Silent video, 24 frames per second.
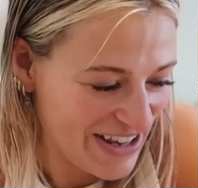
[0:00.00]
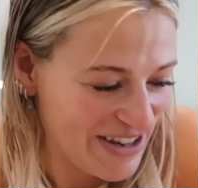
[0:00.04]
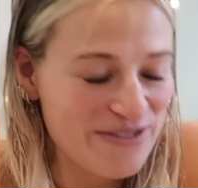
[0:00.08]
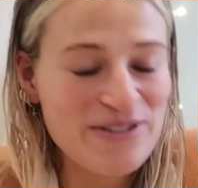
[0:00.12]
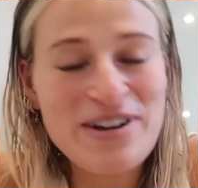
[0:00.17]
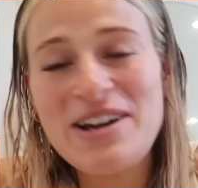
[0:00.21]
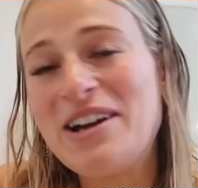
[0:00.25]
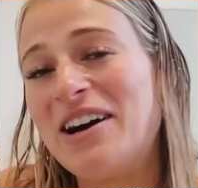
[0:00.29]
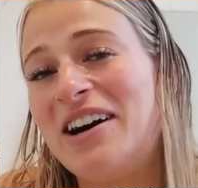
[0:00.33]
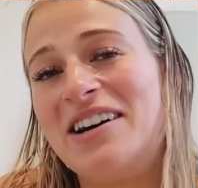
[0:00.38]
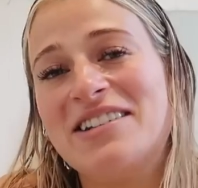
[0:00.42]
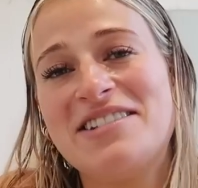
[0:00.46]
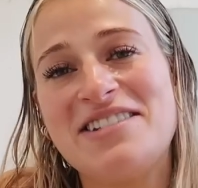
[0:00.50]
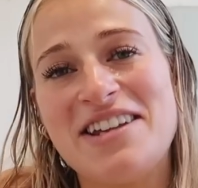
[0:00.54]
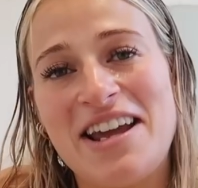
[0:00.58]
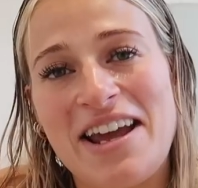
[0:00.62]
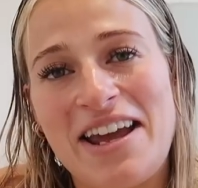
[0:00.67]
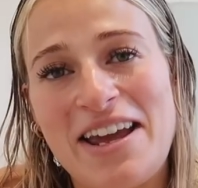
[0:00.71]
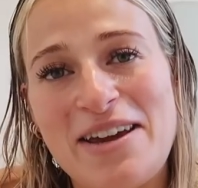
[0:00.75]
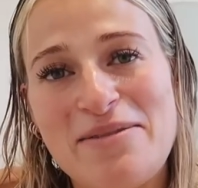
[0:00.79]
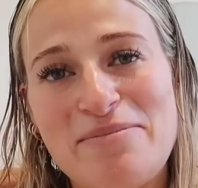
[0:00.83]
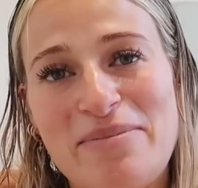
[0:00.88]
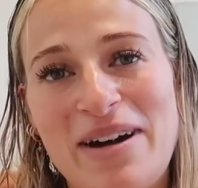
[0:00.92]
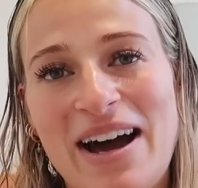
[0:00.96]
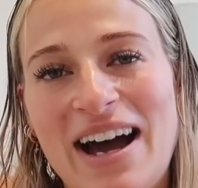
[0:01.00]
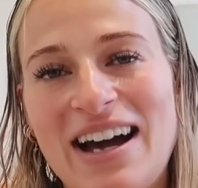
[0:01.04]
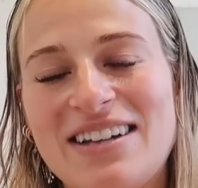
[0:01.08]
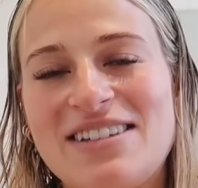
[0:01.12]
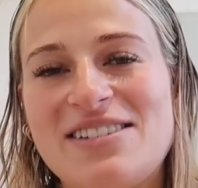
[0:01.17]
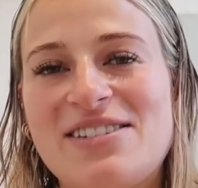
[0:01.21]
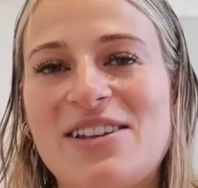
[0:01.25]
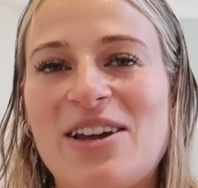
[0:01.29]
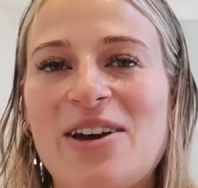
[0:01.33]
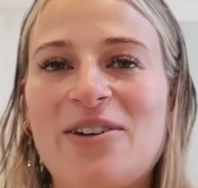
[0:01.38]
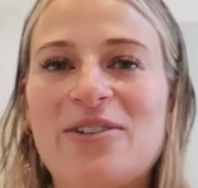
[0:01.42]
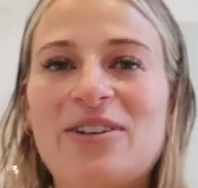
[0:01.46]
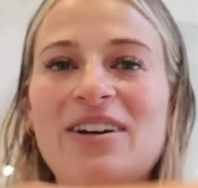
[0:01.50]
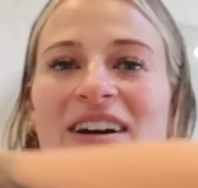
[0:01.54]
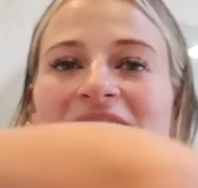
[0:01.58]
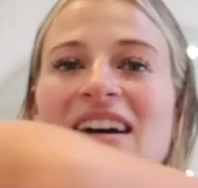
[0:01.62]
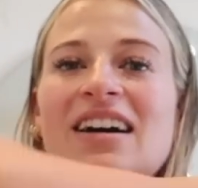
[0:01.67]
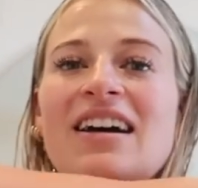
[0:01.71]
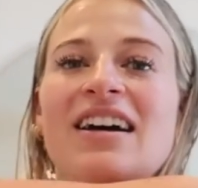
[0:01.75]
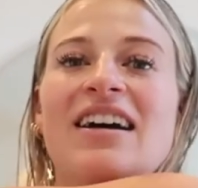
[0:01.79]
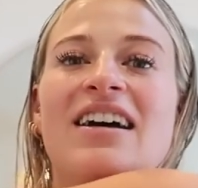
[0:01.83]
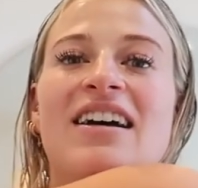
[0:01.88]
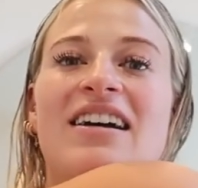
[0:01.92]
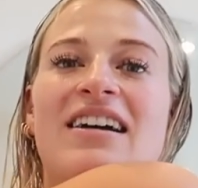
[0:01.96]
we can't take it back. So
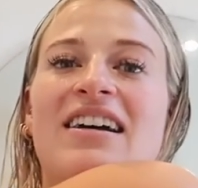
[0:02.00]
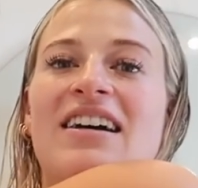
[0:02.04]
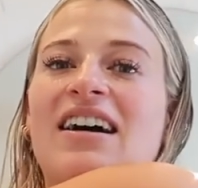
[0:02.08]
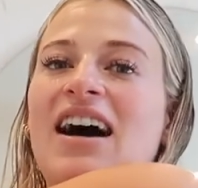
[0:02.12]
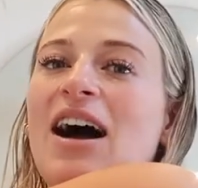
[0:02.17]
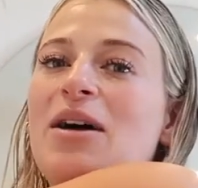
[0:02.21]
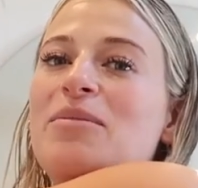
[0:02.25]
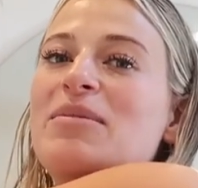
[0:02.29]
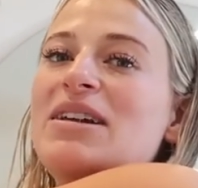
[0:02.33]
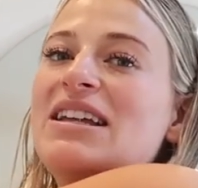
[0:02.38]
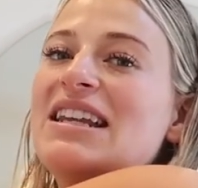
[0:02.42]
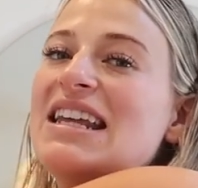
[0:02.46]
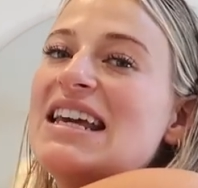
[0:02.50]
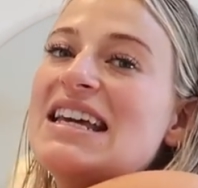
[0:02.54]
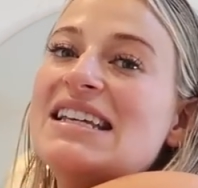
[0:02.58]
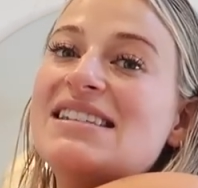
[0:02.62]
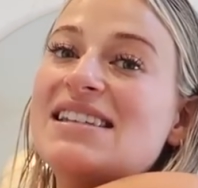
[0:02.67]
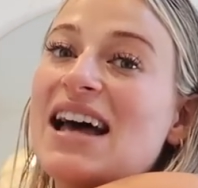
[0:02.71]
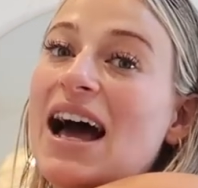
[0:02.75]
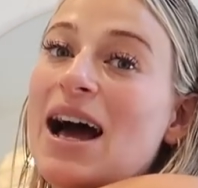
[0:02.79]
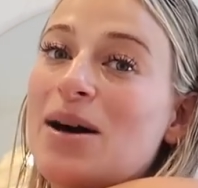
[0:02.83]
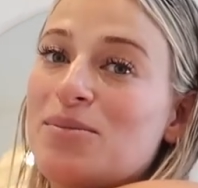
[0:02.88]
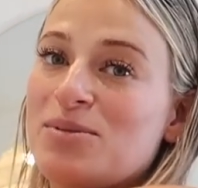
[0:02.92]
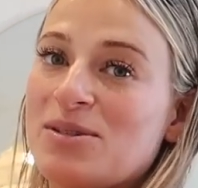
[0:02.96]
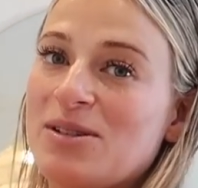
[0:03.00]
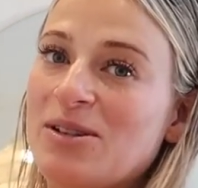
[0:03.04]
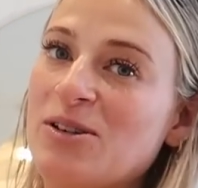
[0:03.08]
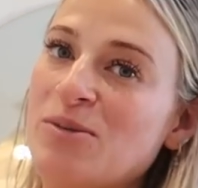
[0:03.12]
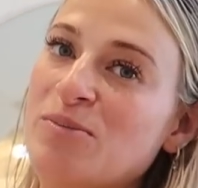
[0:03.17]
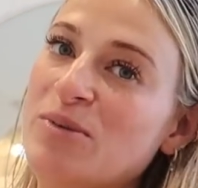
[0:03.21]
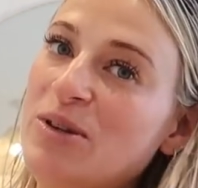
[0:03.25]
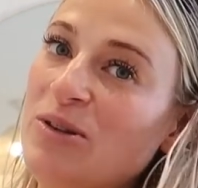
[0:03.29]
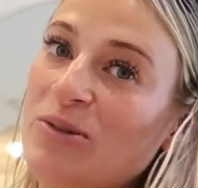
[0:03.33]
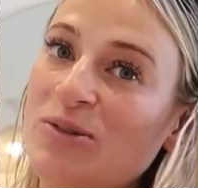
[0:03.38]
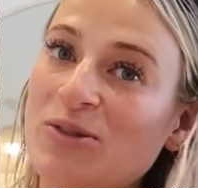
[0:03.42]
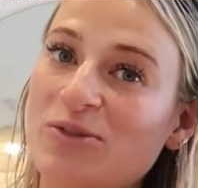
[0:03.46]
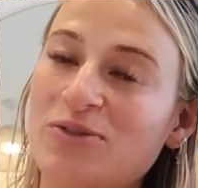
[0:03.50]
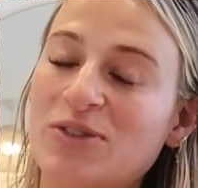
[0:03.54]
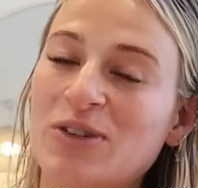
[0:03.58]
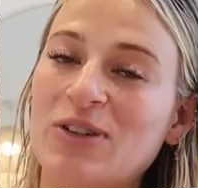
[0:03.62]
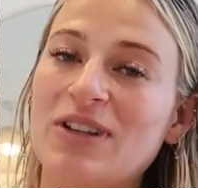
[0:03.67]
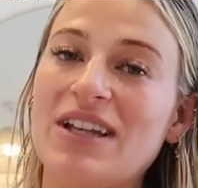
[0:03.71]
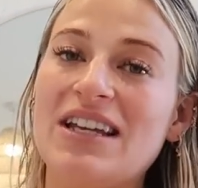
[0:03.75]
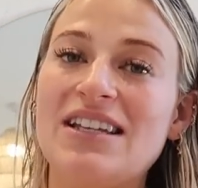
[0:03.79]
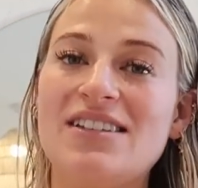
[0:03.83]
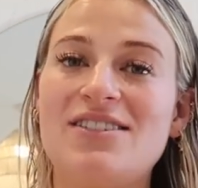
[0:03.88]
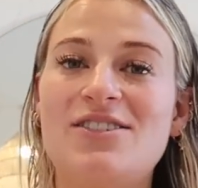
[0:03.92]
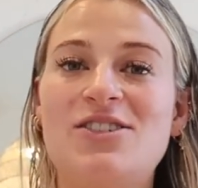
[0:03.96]
I mean, it is absolutely beautiful.
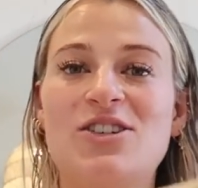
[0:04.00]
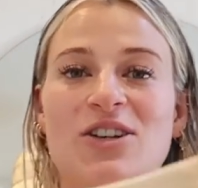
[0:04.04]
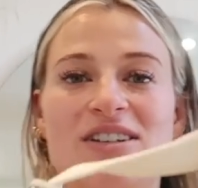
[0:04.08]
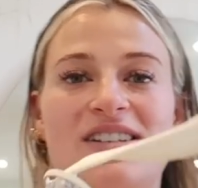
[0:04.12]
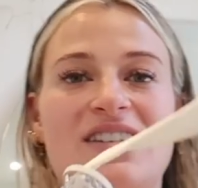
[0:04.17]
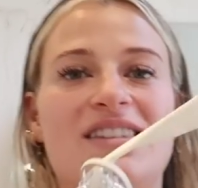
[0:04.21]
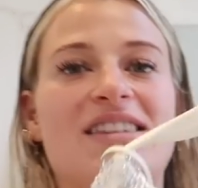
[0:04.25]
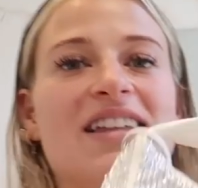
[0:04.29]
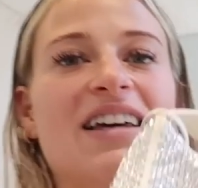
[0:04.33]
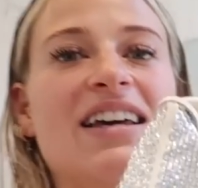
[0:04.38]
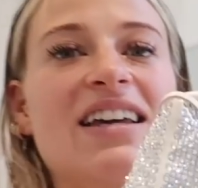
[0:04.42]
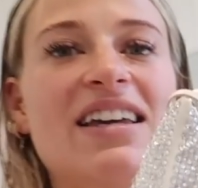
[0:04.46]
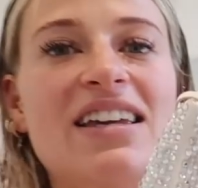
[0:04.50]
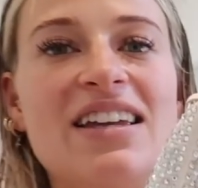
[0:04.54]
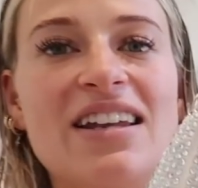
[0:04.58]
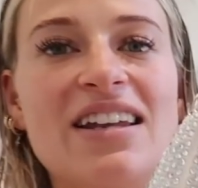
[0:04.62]
It's just that,